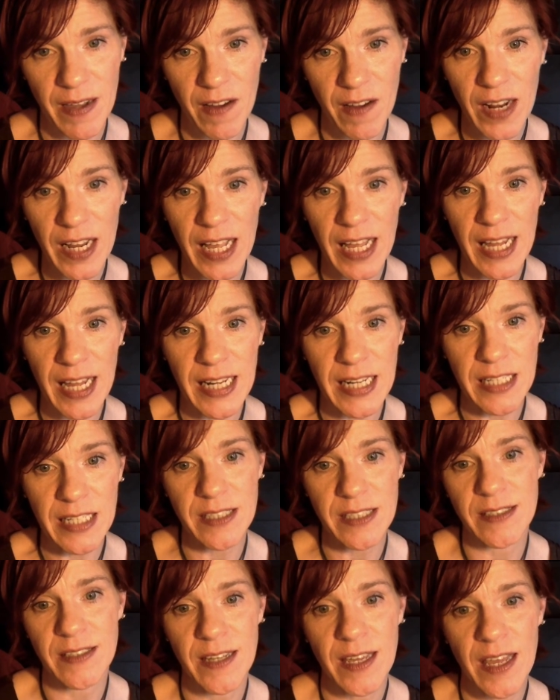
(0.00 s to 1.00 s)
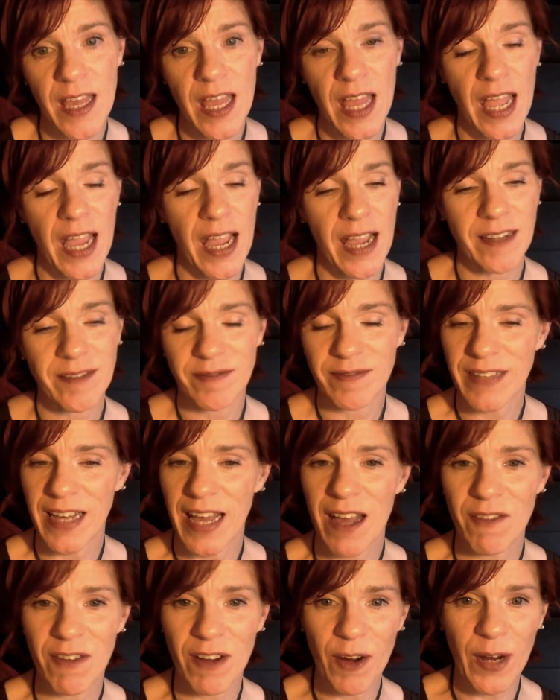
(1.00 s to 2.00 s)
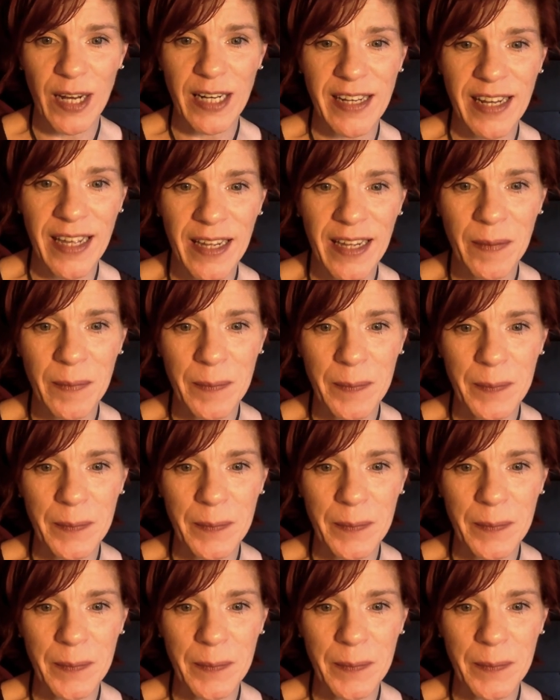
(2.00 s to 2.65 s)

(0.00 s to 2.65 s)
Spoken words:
All right, guys, have a great day.